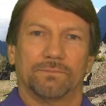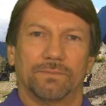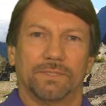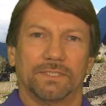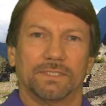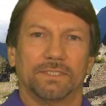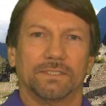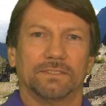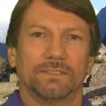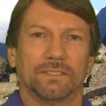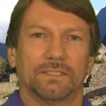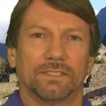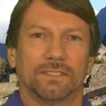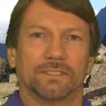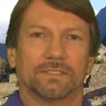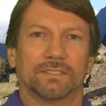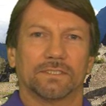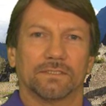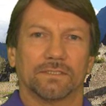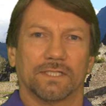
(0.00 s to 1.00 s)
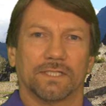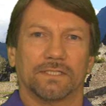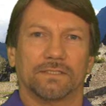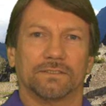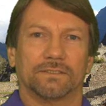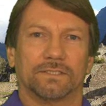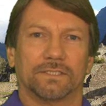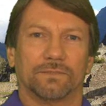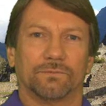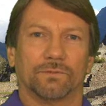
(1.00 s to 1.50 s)
But this additional
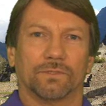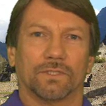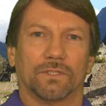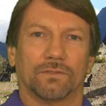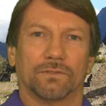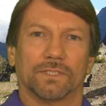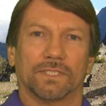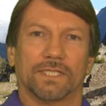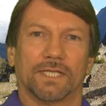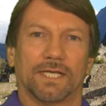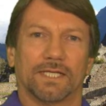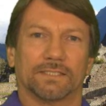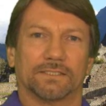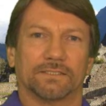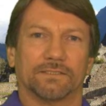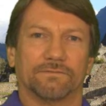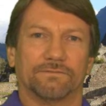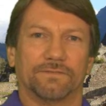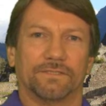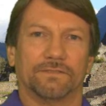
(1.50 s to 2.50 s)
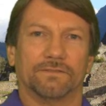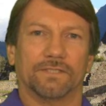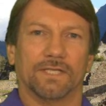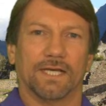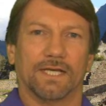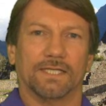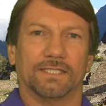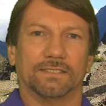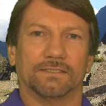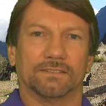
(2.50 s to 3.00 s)
energy will only last a few
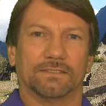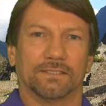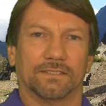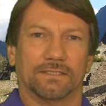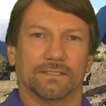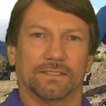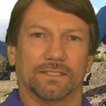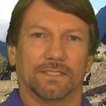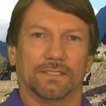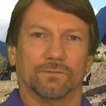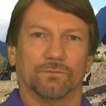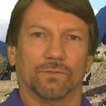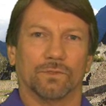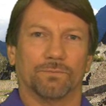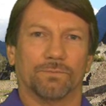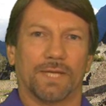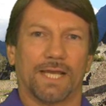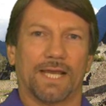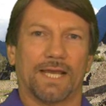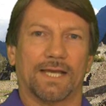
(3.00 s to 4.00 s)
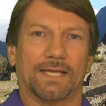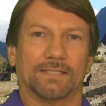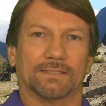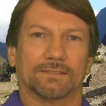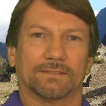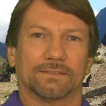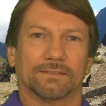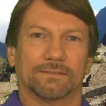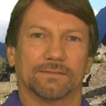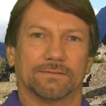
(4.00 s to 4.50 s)
nights, and then it will
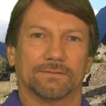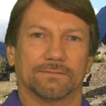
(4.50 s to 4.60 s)
pass.